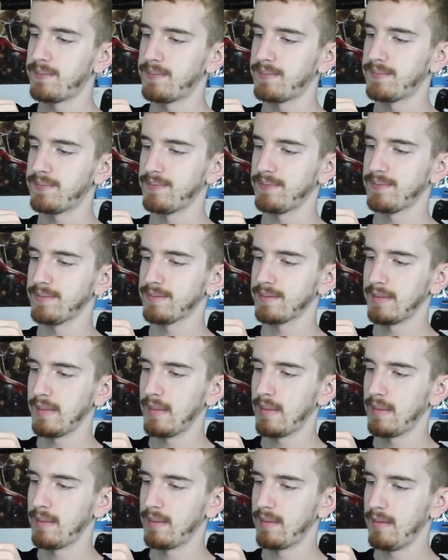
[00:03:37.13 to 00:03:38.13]

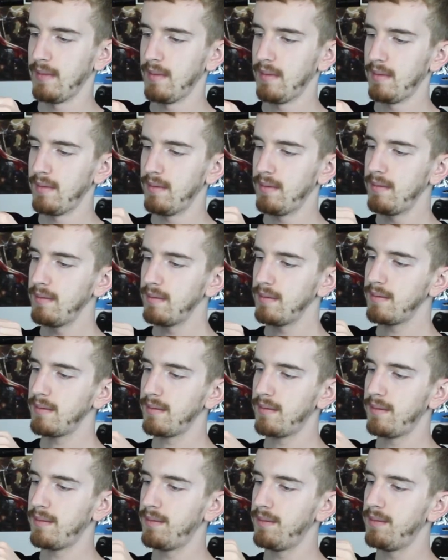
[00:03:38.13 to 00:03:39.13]

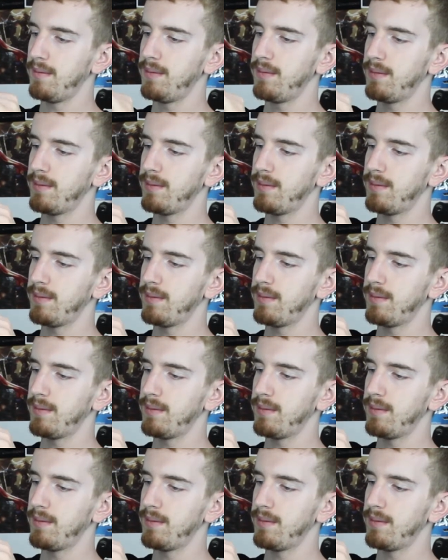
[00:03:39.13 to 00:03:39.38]
[no speech]